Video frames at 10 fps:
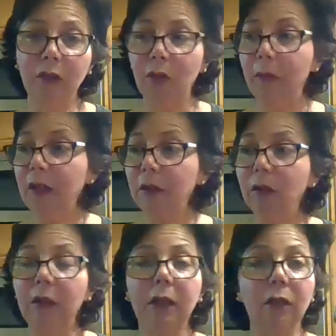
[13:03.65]
So
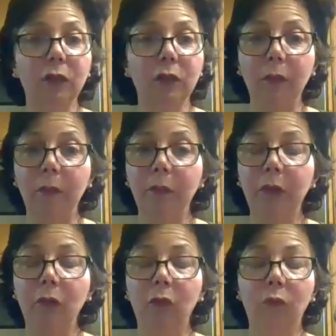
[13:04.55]
basically it's the
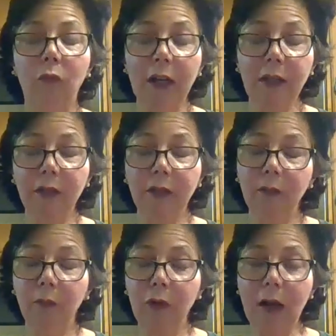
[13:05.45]
rice,
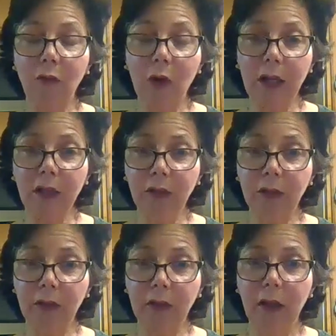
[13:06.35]
brown
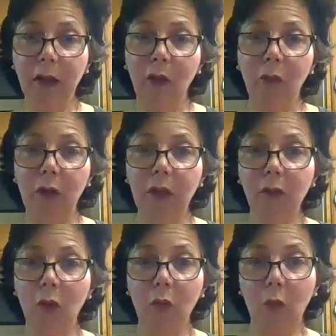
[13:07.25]
rice
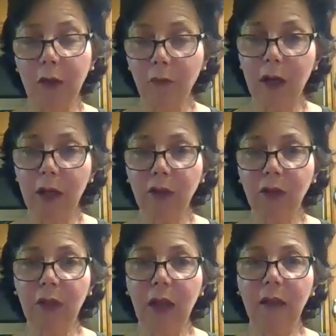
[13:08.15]
or white
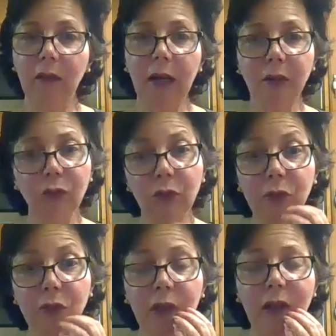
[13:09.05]
rice, and the
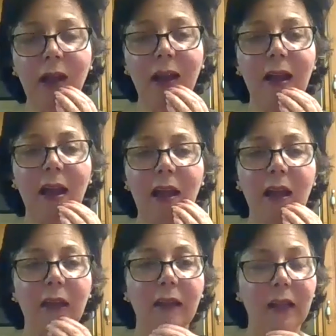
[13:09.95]
lentils,
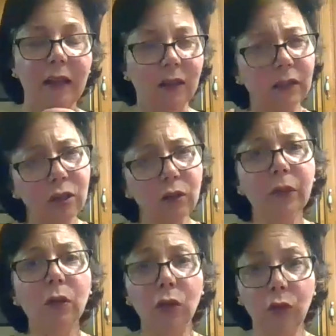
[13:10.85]
and a little
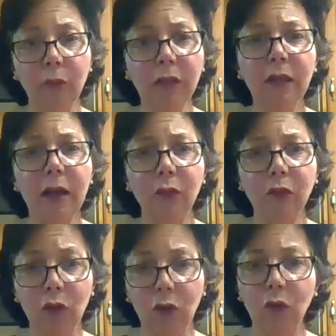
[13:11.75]
bit of cumin. That
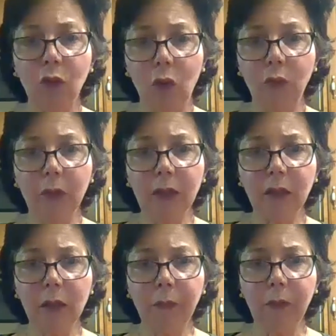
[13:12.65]
was cumin
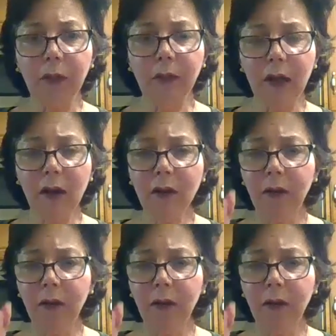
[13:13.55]
that they put in there.